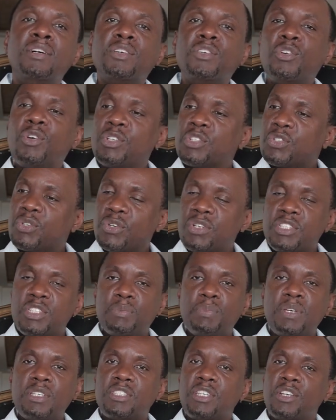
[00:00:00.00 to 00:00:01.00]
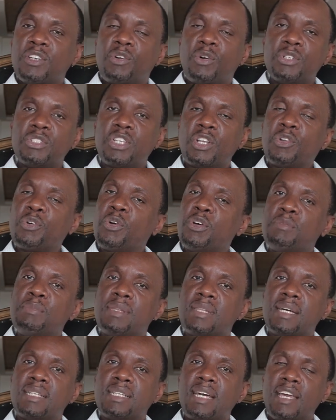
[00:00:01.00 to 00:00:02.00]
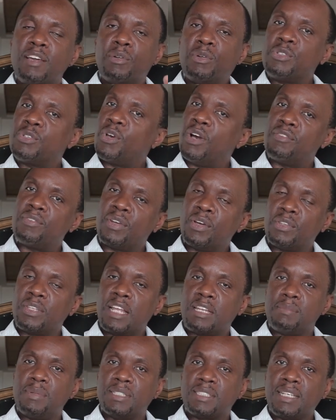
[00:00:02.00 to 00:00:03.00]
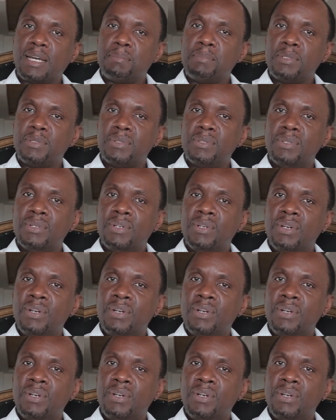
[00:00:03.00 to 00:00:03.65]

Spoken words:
Your storage space costs are not going to be that high because you haven't got that much capital.